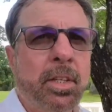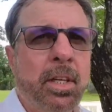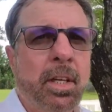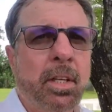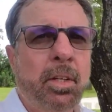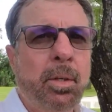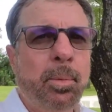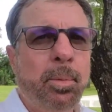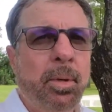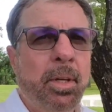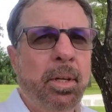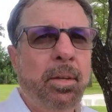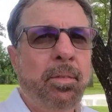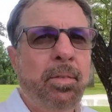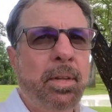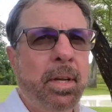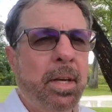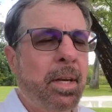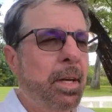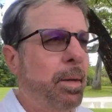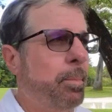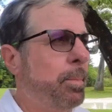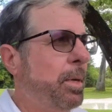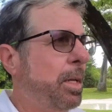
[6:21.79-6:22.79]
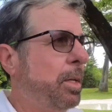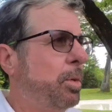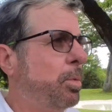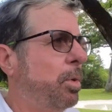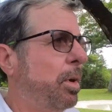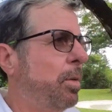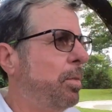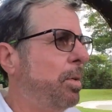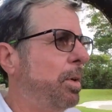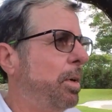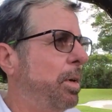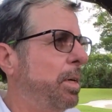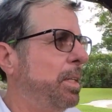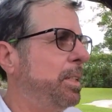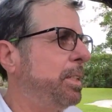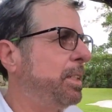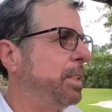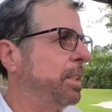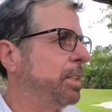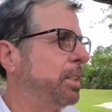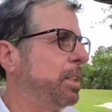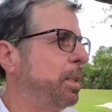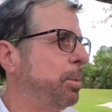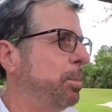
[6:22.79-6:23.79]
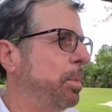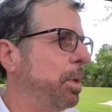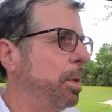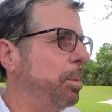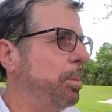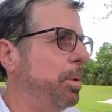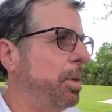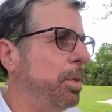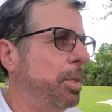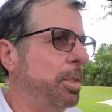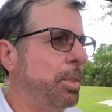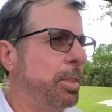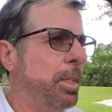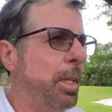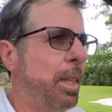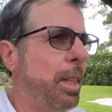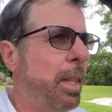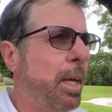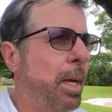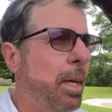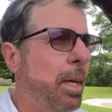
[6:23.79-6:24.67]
and I do believe that I'm at 1260 millimeters at